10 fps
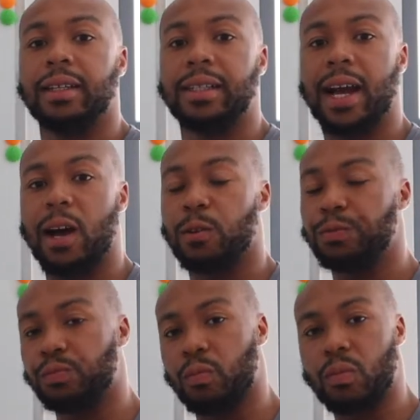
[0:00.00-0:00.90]

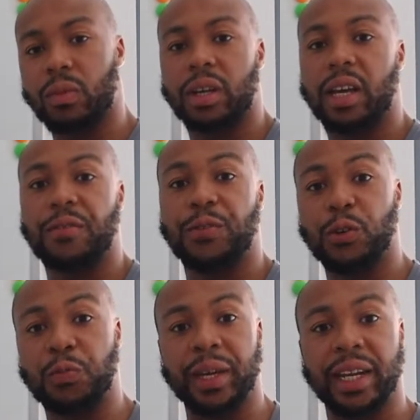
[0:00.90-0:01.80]
Now if
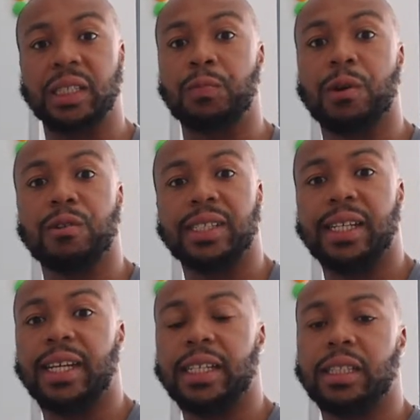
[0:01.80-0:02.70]
you've been
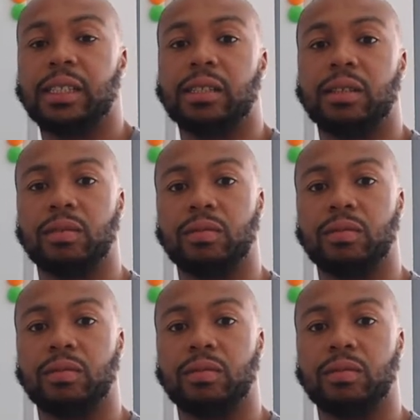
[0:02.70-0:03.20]
experiencing this